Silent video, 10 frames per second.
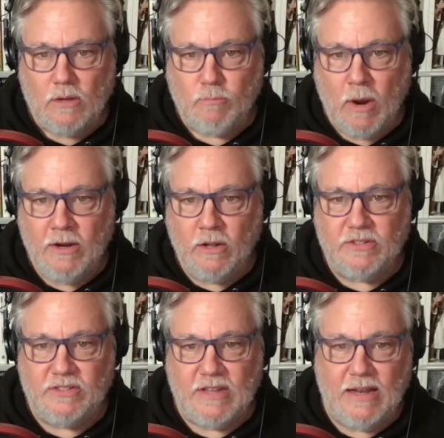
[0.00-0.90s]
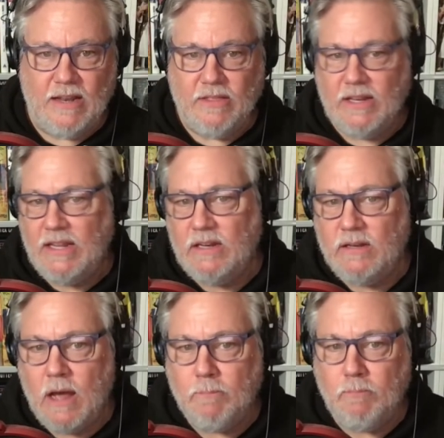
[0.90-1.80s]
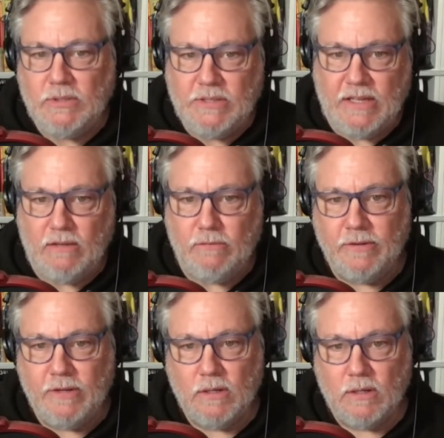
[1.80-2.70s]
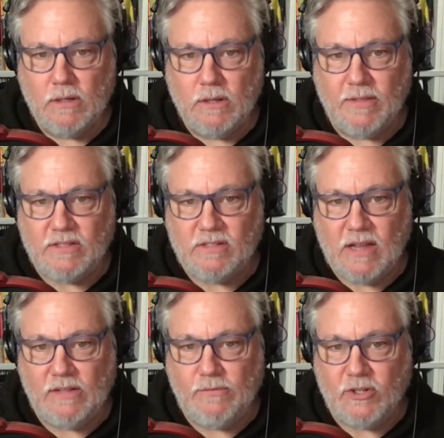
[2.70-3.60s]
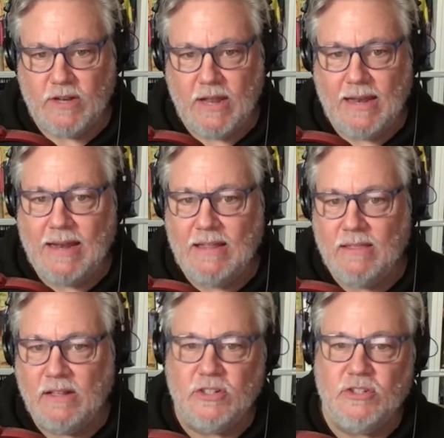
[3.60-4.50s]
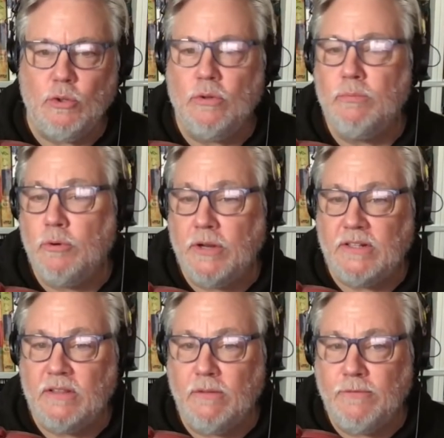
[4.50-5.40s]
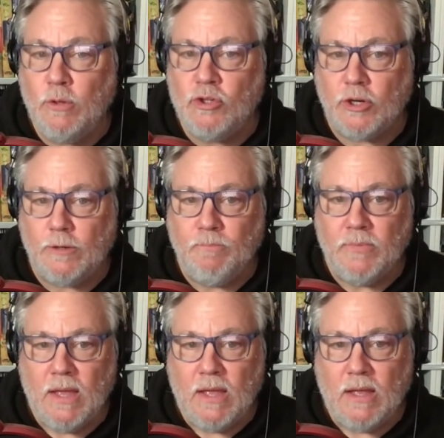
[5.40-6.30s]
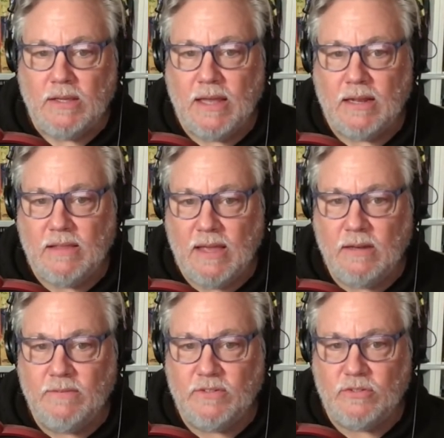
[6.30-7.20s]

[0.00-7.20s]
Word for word: Brian Aldiss said that he did not believe that science fiction had anything to do with predicting the future Yet at the end of his